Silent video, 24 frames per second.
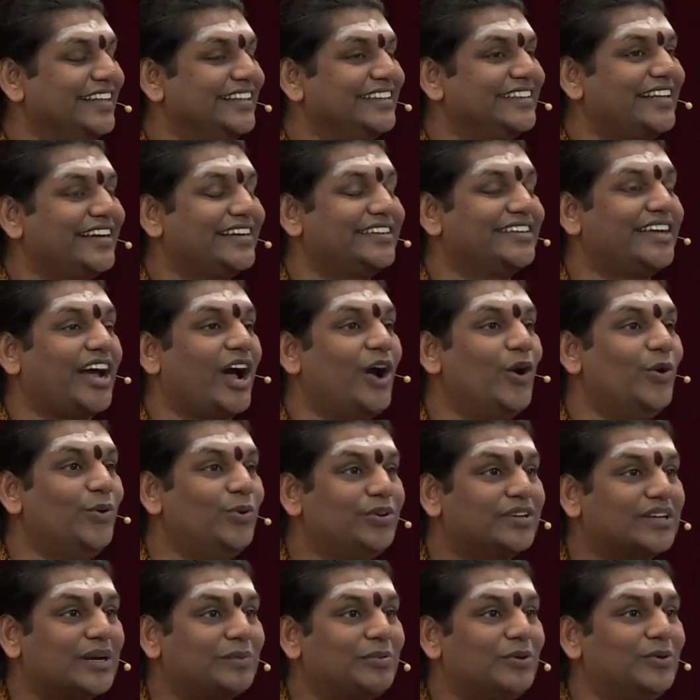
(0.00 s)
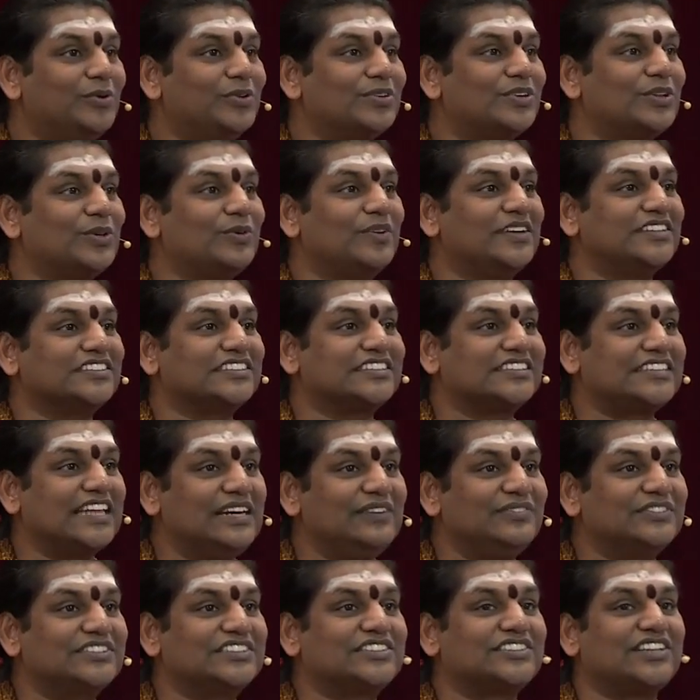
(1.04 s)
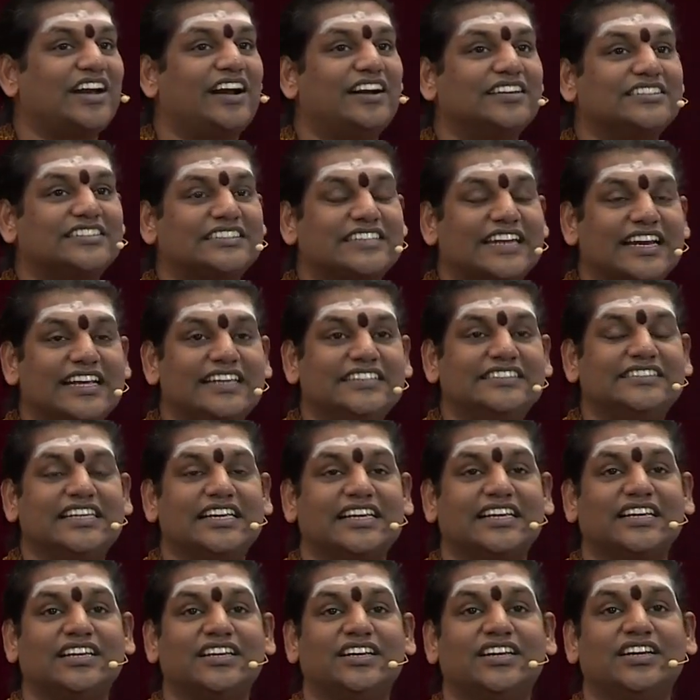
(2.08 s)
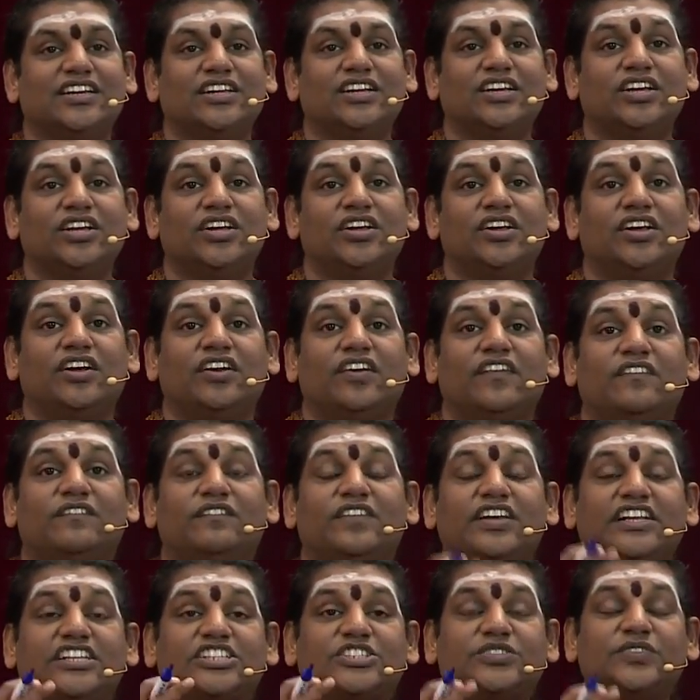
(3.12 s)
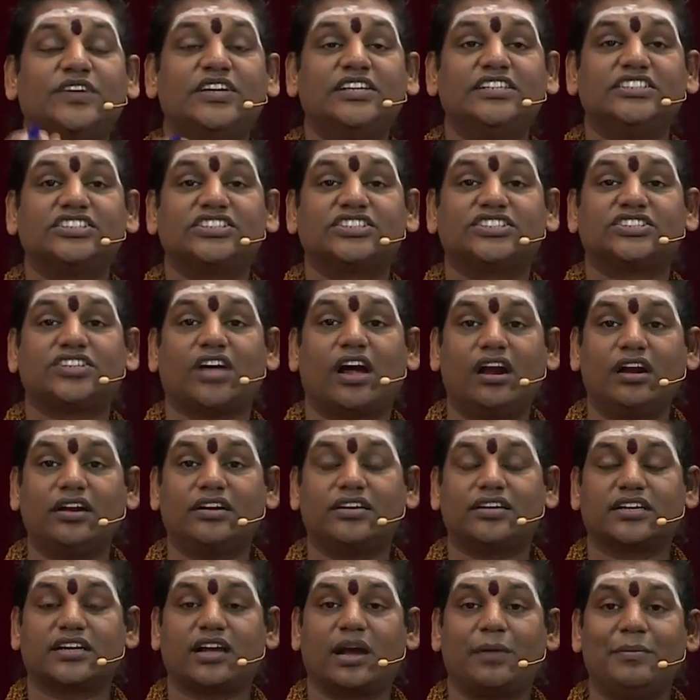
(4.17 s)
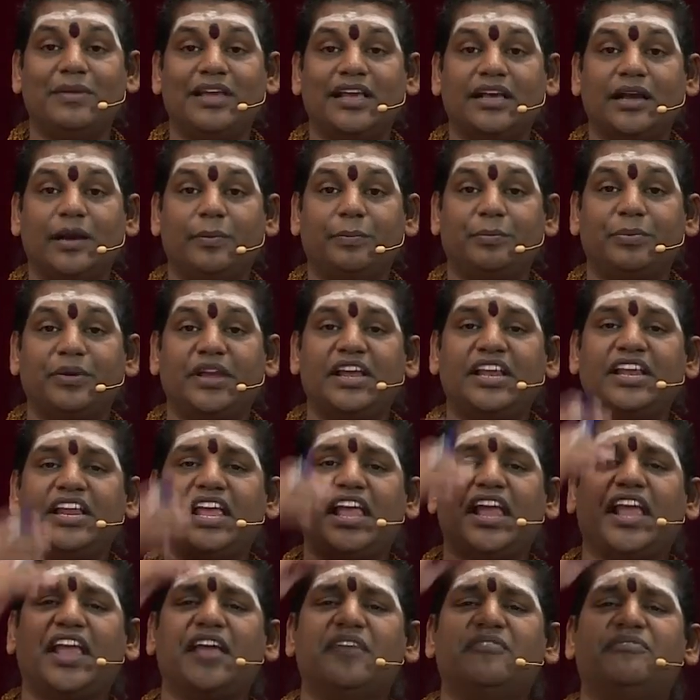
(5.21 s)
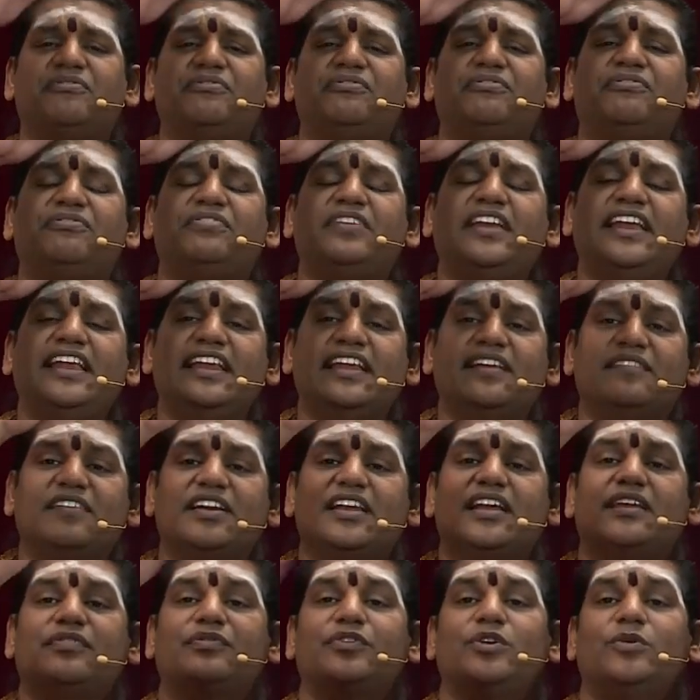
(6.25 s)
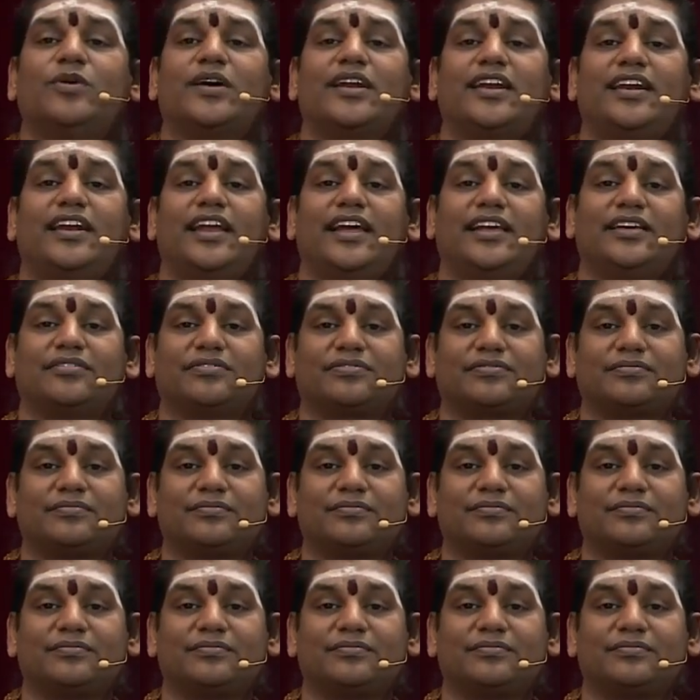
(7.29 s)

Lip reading: The doubt about yourself starts raising, which will start coming up in every level of your life.